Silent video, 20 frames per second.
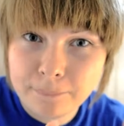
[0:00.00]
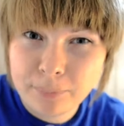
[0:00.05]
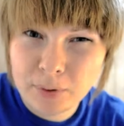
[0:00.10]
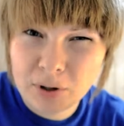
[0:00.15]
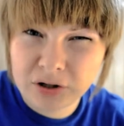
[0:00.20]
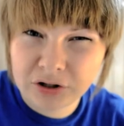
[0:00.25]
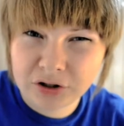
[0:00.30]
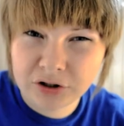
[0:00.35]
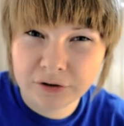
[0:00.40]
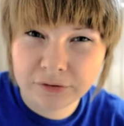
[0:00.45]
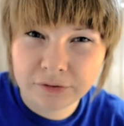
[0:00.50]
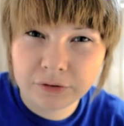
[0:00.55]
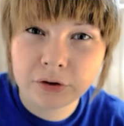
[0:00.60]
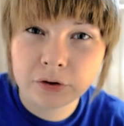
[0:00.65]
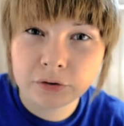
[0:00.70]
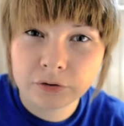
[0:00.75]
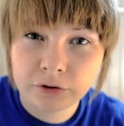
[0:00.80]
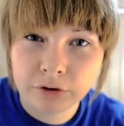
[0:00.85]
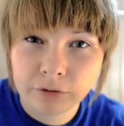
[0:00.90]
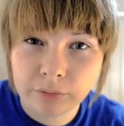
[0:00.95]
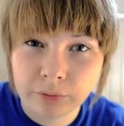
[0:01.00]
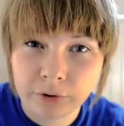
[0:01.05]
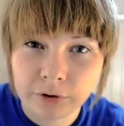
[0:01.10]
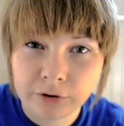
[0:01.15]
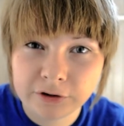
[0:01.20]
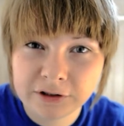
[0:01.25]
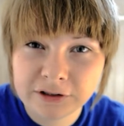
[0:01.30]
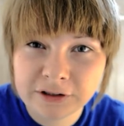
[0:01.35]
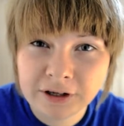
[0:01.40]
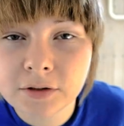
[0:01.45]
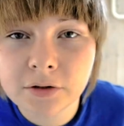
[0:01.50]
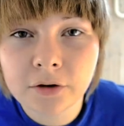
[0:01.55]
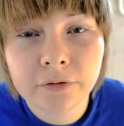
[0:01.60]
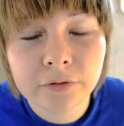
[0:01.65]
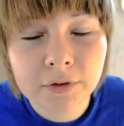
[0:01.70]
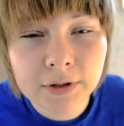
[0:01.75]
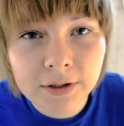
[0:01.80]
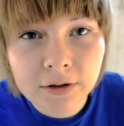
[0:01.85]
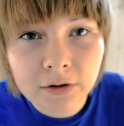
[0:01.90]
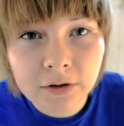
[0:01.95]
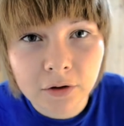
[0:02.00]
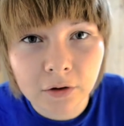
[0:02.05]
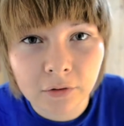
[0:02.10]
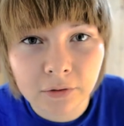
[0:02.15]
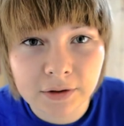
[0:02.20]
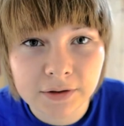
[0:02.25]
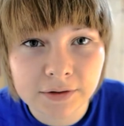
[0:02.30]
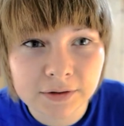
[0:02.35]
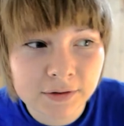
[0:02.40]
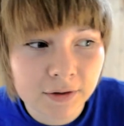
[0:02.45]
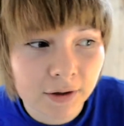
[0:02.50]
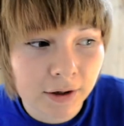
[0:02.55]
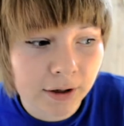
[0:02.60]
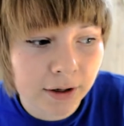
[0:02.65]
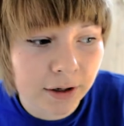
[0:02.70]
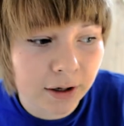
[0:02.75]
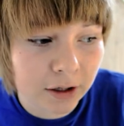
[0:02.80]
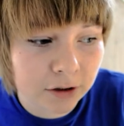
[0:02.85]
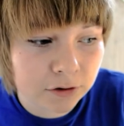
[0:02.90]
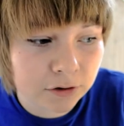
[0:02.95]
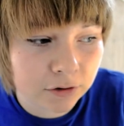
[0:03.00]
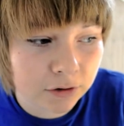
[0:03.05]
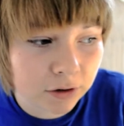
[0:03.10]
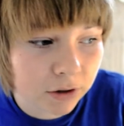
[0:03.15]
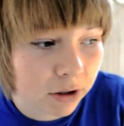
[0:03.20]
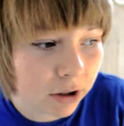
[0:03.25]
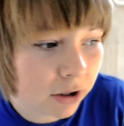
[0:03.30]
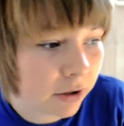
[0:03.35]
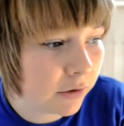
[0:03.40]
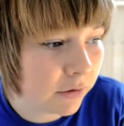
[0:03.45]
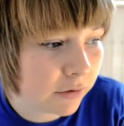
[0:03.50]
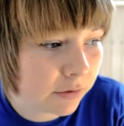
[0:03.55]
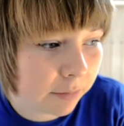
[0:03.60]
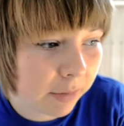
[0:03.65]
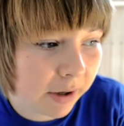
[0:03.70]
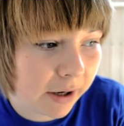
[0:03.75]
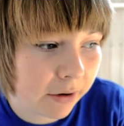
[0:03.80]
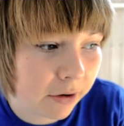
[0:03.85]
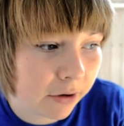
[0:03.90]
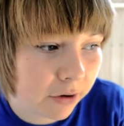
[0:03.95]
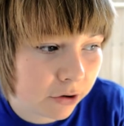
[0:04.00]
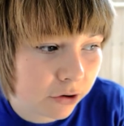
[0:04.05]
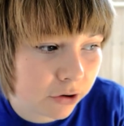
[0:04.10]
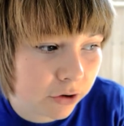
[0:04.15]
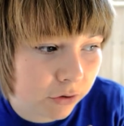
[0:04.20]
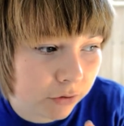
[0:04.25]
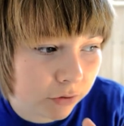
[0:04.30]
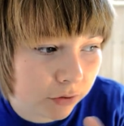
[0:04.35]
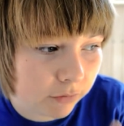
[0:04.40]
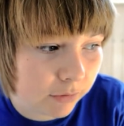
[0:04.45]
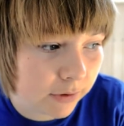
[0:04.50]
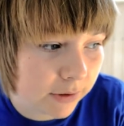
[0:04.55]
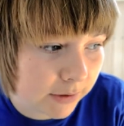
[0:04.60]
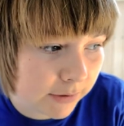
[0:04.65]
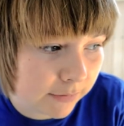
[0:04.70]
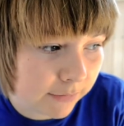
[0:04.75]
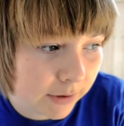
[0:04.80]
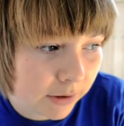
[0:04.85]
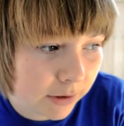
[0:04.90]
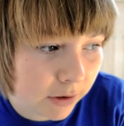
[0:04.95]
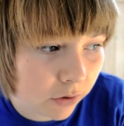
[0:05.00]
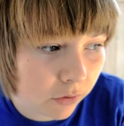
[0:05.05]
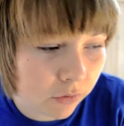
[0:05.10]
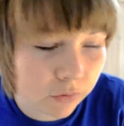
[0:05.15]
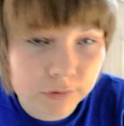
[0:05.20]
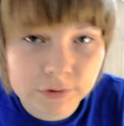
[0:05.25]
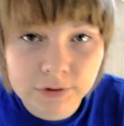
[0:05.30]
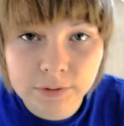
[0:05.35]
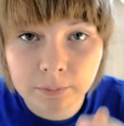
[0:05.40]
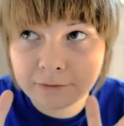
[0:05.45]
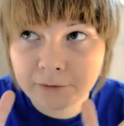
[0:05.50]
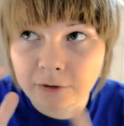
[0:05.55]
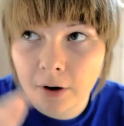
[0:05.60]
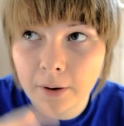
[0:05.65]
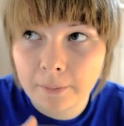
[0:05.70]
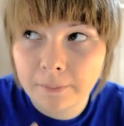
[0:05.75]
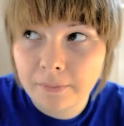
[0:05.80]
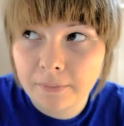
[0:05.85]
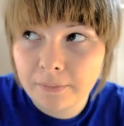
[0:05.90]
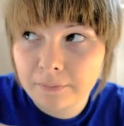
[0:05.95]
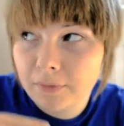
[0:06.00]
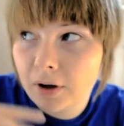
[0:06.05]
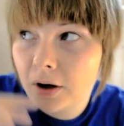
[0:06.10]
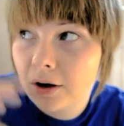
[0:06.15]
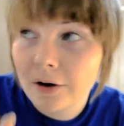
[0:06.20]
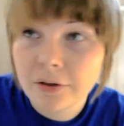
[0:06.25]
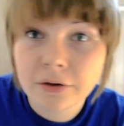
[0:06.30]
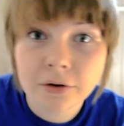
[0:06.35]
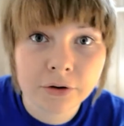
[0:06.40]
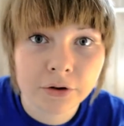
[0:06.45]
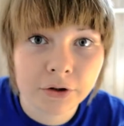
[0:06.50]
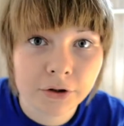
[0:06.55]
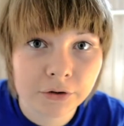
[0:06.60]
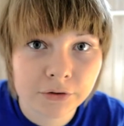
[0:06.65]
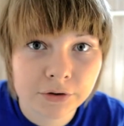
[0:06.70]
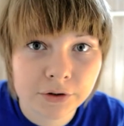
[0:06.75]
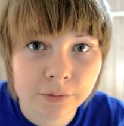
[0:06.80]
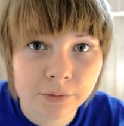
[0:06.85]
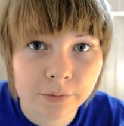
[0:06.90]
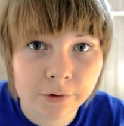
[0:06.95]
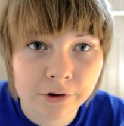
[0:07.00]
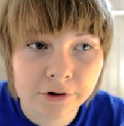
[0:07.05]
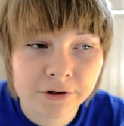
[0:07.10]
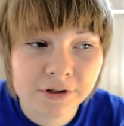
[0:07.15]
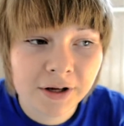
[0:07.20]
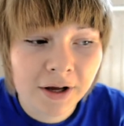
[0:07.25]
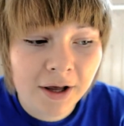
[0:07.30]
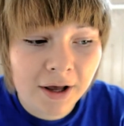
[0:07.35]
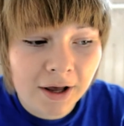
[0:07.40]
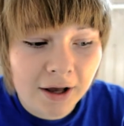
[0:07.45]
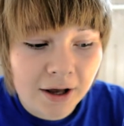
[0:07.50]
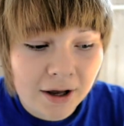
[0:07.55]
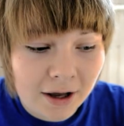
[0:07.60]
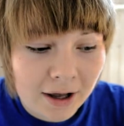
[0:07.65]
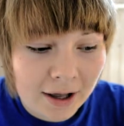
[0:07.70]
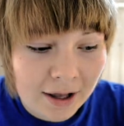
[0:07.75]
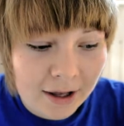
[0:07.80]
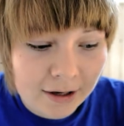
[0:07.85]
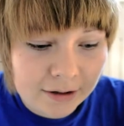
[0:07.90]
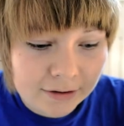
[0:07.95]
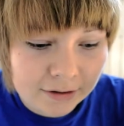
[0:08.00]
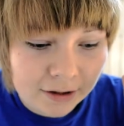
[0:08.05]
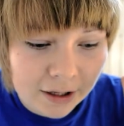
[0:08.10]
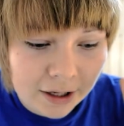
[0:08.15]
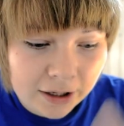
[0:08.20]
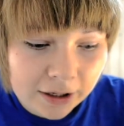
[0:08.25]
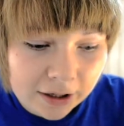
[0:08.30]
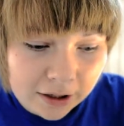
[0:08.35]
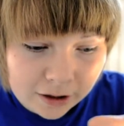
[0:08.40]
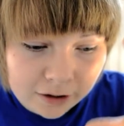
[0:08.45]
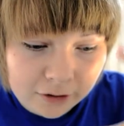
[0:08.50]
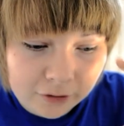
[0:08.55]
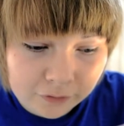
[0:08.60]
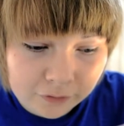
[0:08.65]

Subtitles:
bunch of YouTubers. So if you didn't know this, I actually got inspired to do these videos from other YouTubers, and I kind